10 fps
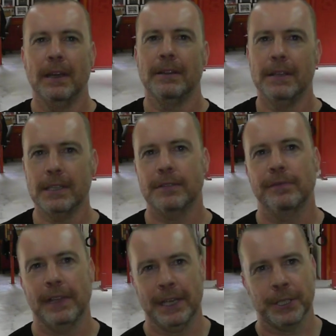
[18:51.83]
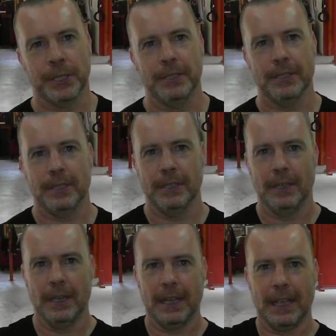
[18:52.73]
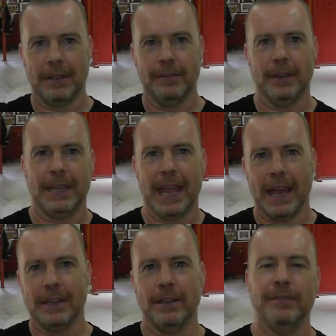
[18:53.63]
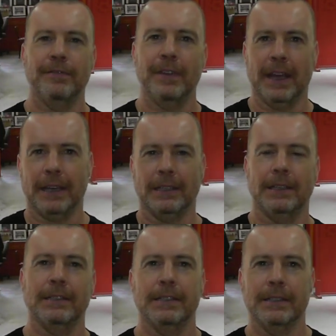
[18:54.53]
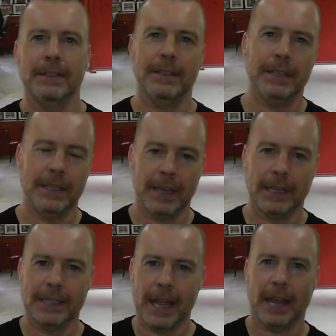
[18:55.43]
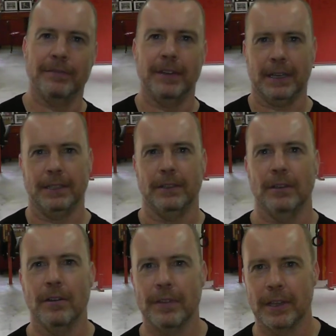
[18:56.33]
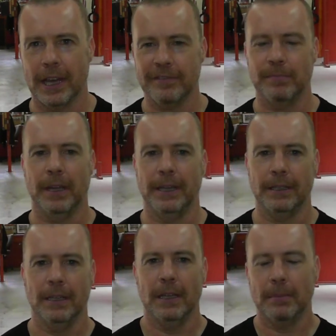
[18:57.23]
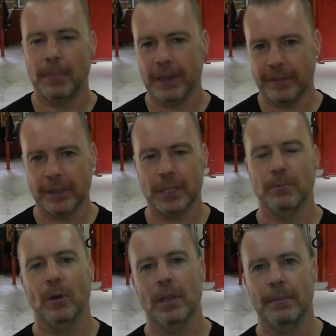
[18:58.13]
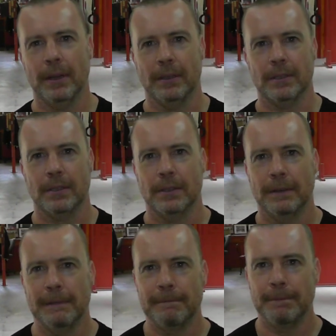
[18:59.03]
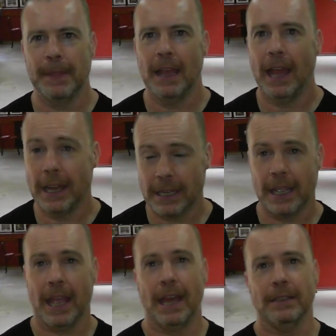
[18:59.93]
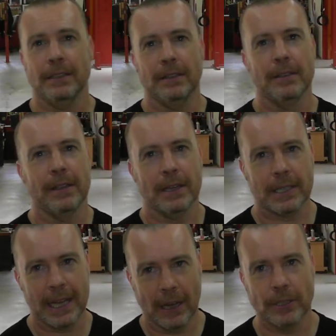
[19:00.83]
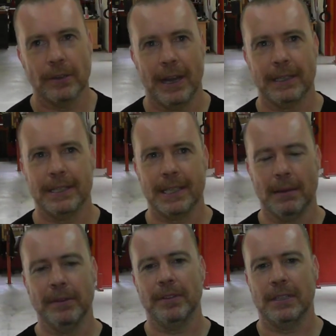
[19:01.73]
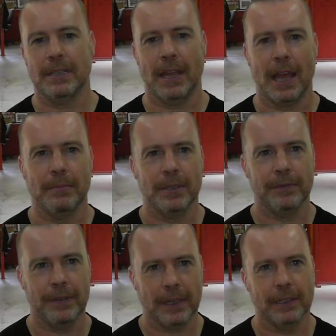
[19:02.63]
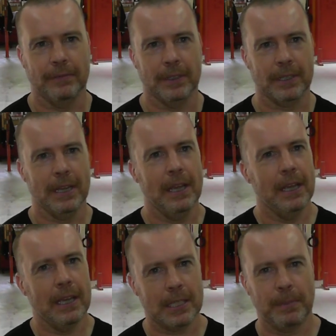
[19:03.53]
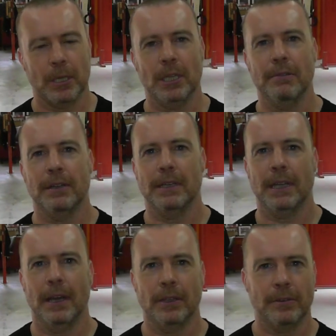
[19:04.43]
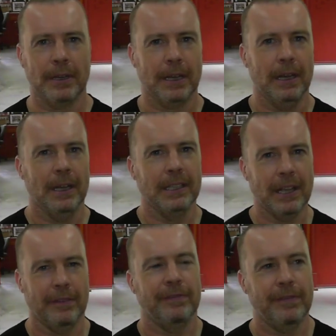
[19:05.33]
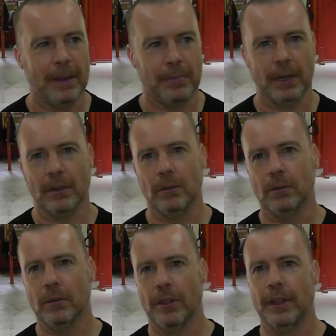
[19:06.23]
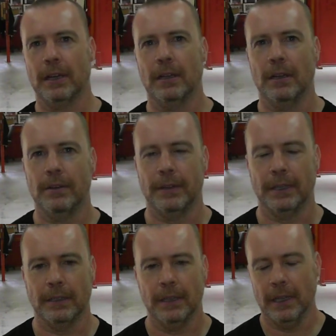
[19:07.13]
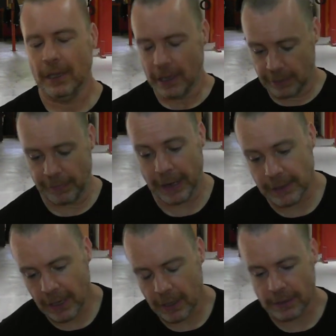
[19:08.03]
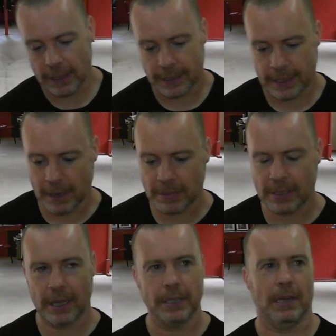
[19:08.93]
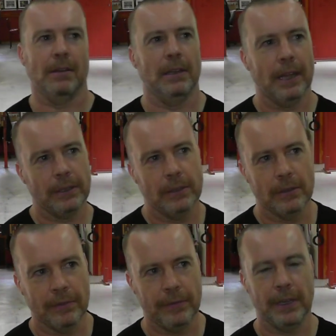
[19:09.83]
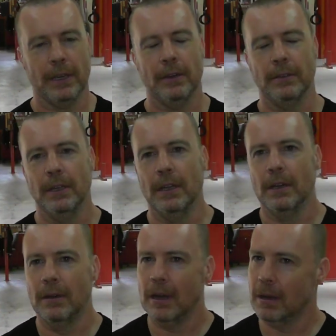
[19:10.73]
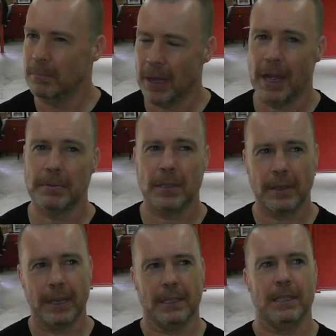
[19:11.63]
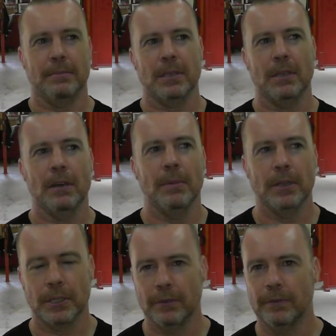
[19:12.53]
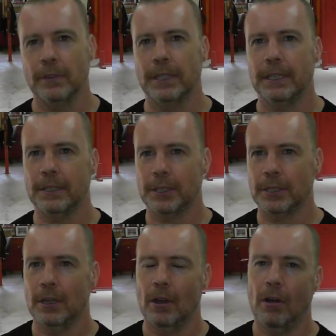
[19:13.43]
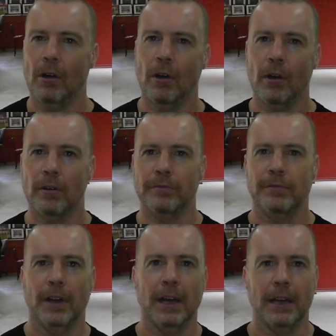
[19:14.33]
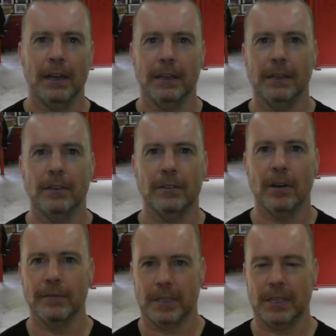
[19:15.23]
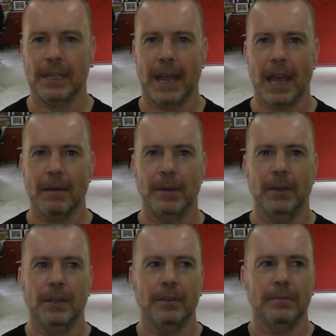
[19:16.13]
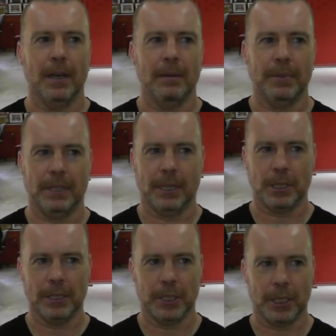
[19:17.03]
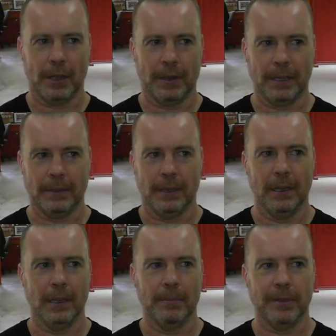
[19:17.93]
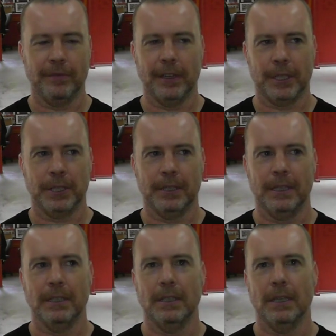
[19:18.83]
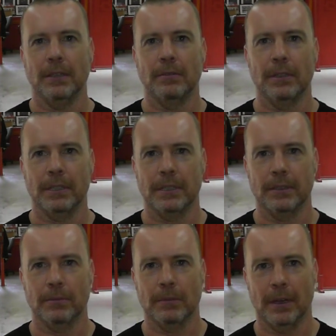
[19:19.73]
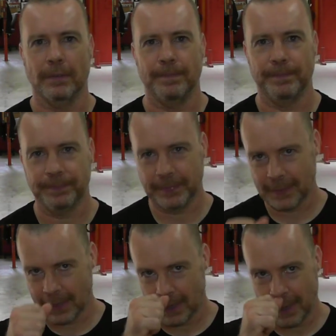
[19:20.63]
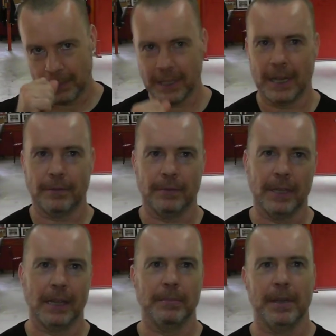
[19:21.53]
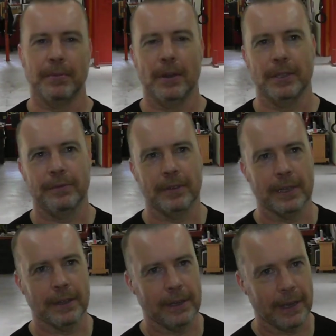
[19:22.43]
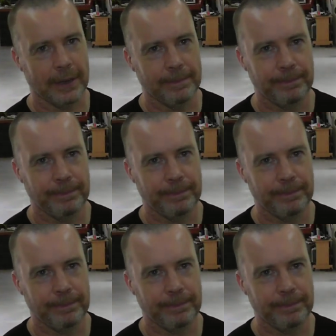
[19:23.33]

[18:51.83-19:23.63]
These flexures can affect the attack vector of the knife blade by very small amounts and can thus counteract some the stab's effectiveness, especially when encountering tough fabric or thick clothing. In fact, at some stage I'd like to do a video perhaps looking at some slow motion footage of a stab, potentially showing a little bit of flexure in the wrist as well. But that'll be a project for another day.